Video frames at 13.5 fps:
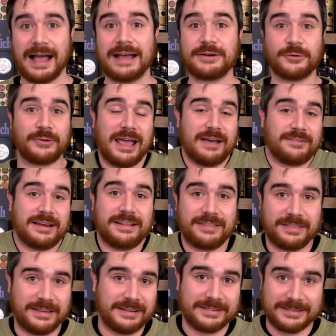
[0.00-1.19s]
I don't have
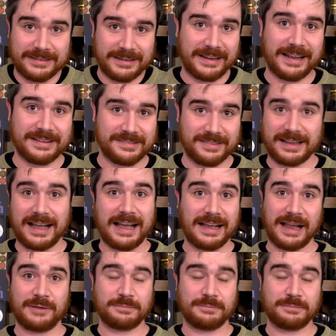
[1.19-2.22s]
anything against the guy.